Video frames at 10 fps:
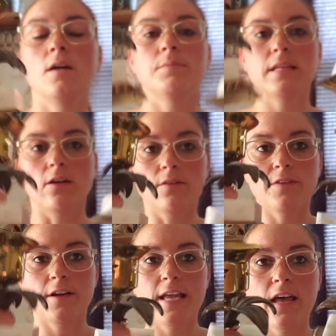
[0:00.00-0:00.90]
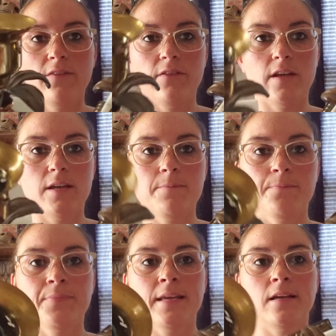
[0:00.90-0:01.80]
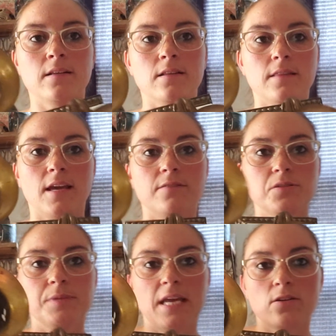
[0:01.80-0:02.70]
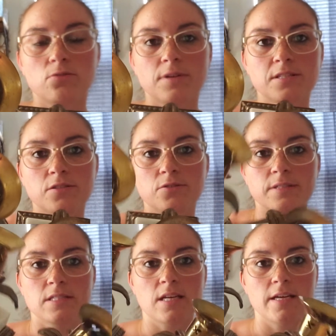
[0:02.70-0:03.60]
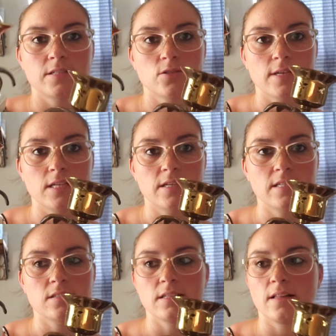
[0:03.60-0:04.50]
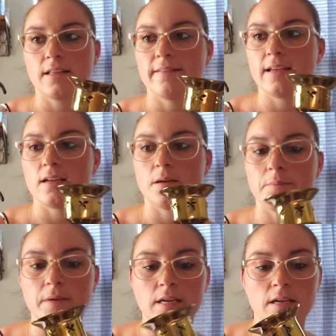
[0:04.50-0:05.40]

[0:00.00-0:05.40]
but they are very heavy. They have some candle residue inside, so I can easily clean that up.